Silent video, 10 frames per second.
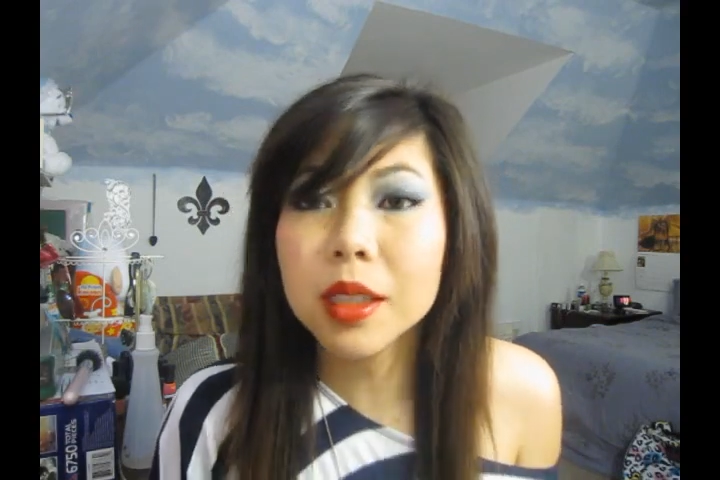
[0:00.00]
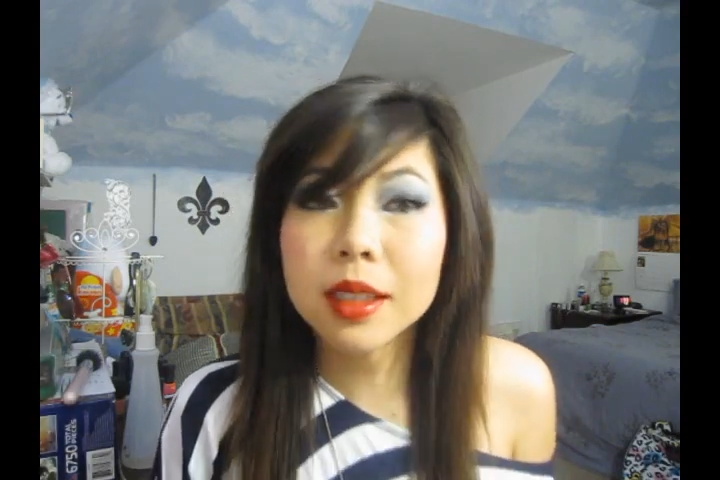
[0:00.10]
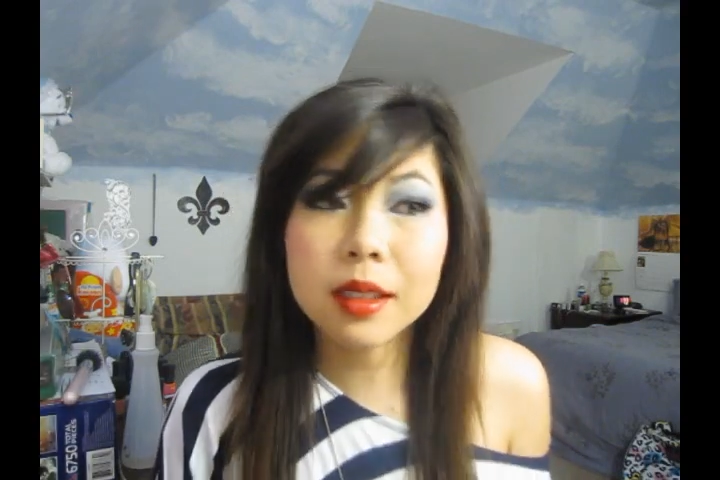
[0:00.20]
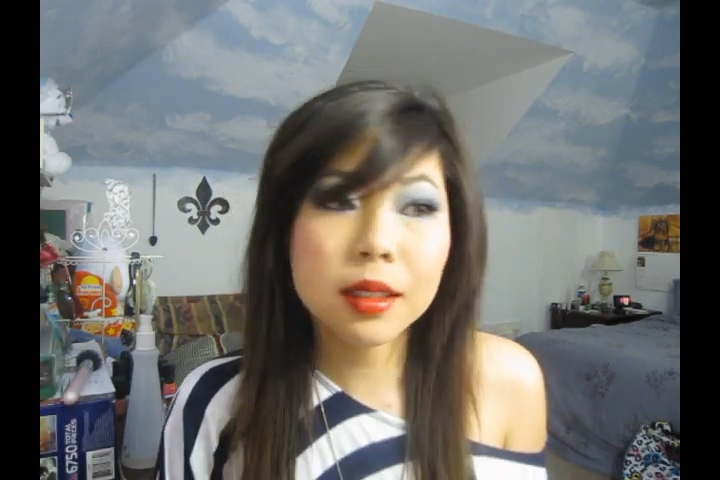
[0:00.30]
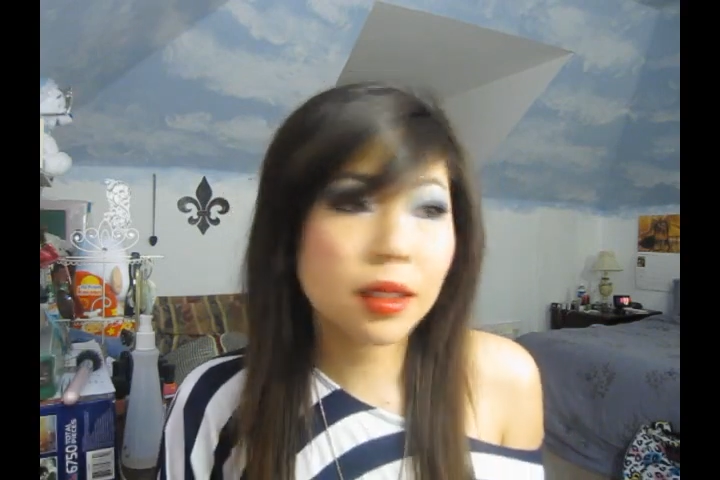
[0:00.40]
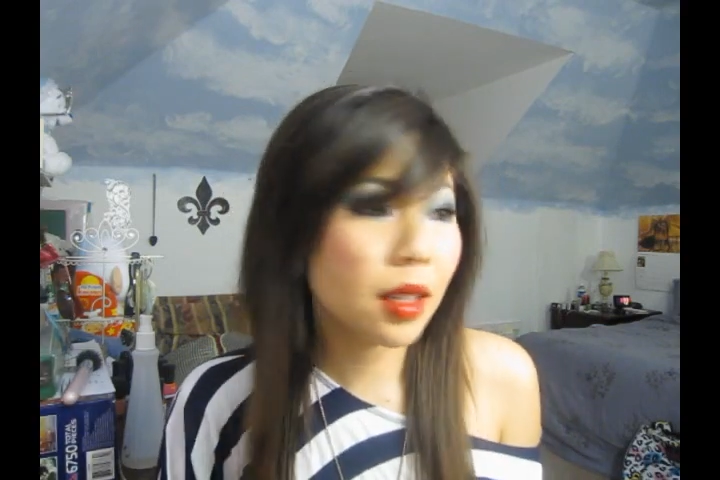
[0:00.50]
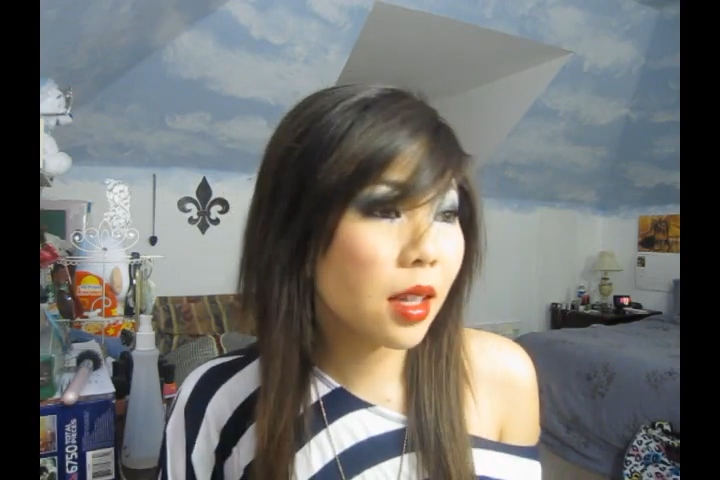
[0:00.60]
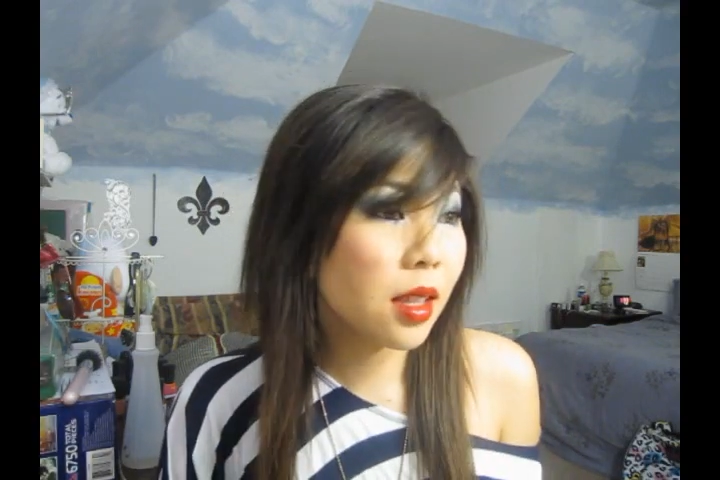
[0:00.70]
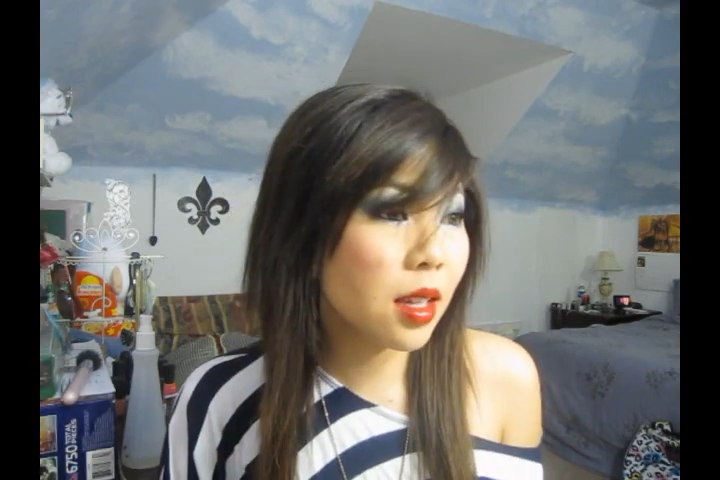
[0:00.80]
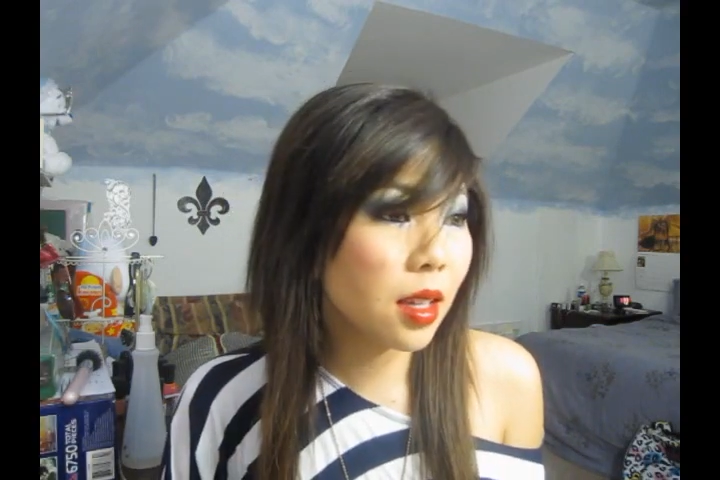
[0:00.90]
but
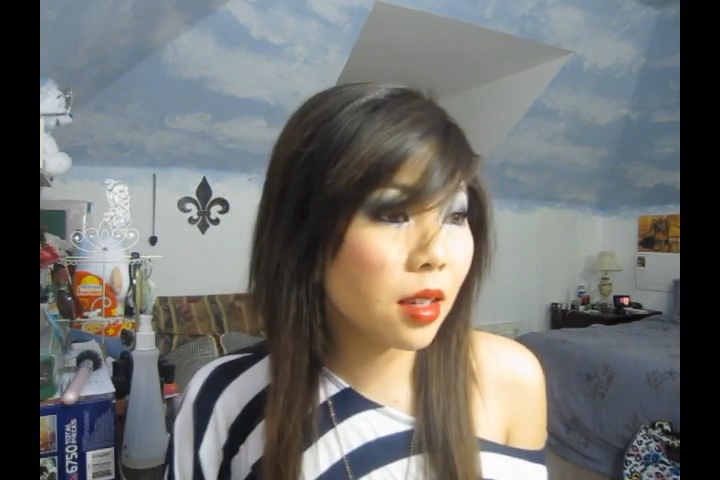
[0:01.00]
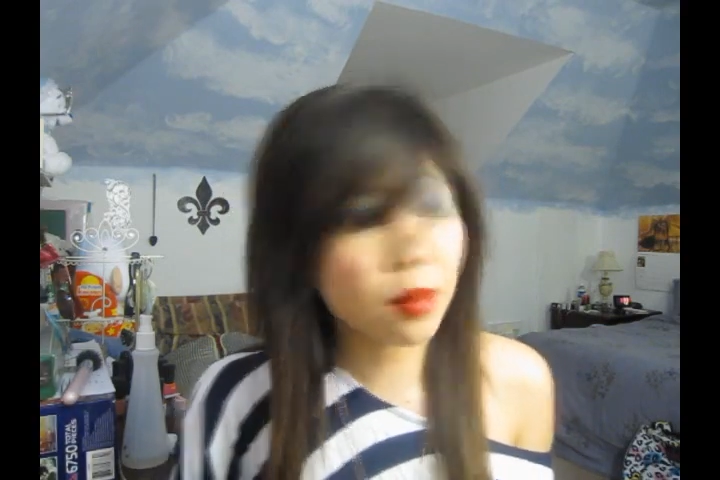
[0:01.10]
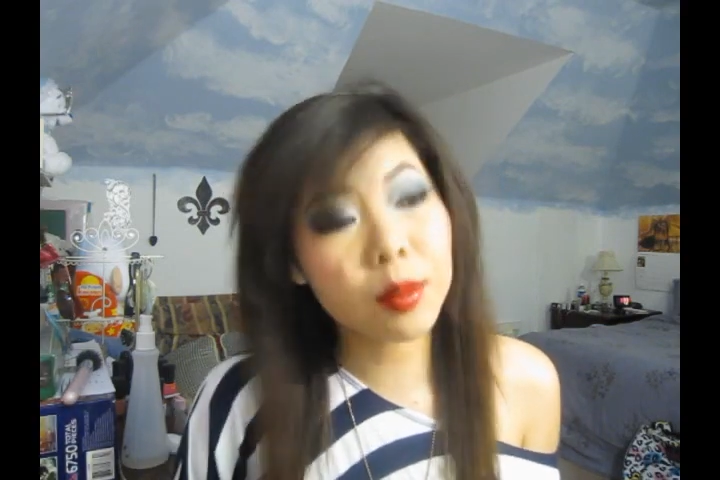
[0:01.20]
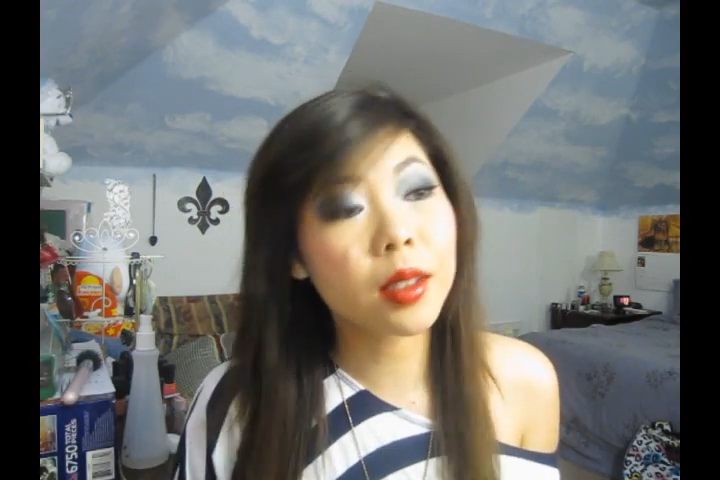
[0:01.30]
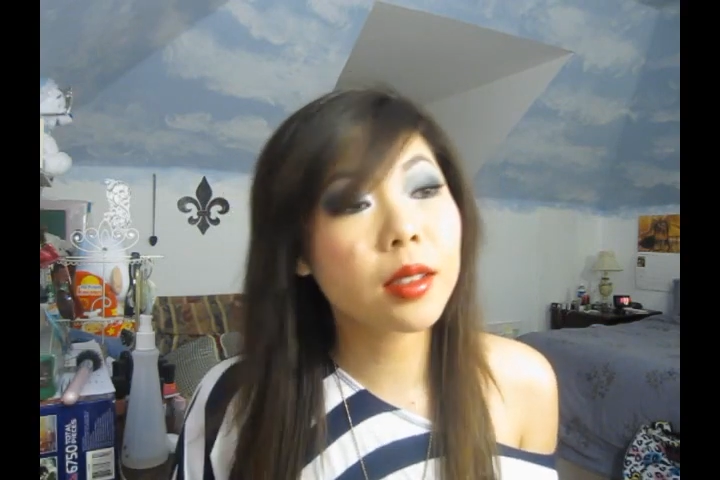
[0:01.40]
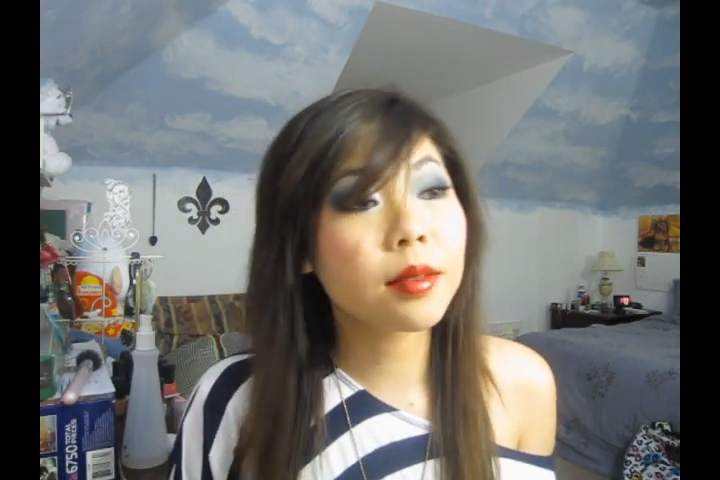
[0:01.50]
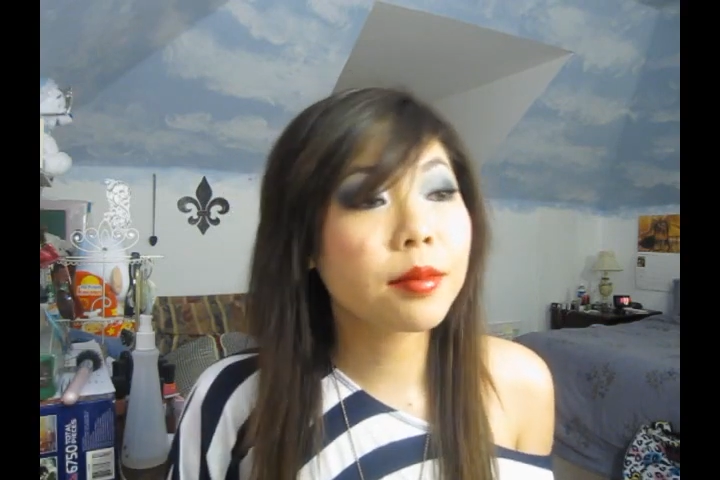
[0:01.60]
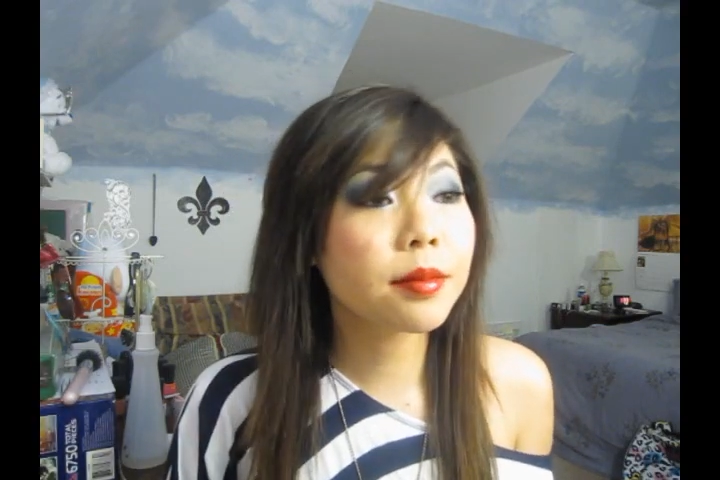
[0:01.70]
I think it can work.